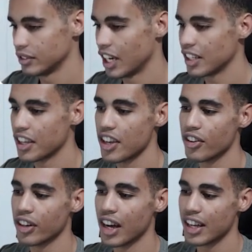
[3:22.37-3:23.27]
and
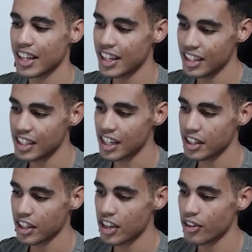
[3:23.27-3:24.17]
here inside
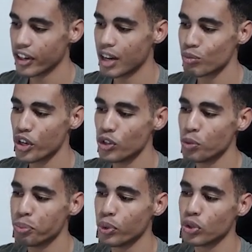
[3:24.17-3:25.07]
here I'm going to
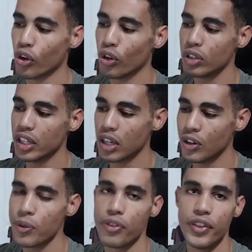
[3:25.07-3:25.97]
put all the
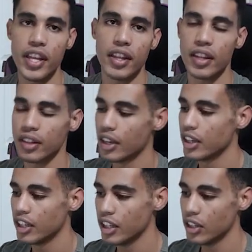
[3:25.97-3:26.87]
code needed
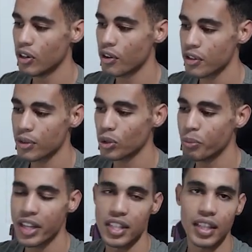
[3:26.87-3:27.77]
in order to
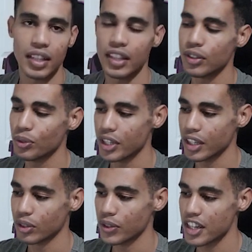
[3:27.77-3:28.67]
basically to
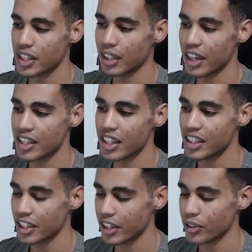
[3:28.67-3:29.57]
initialize the
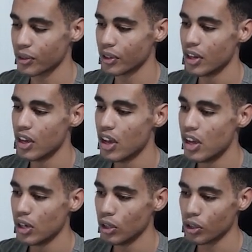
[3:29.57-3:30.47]
indicator.
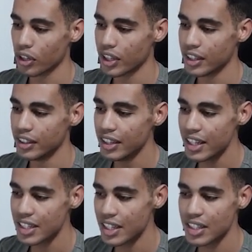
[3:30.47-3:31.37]
Look,
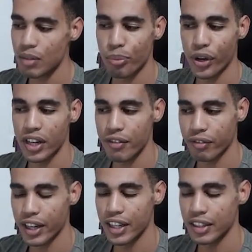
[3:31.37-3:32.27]
this is a
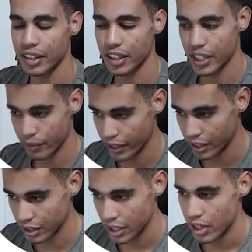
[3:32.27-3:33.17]
predefined event.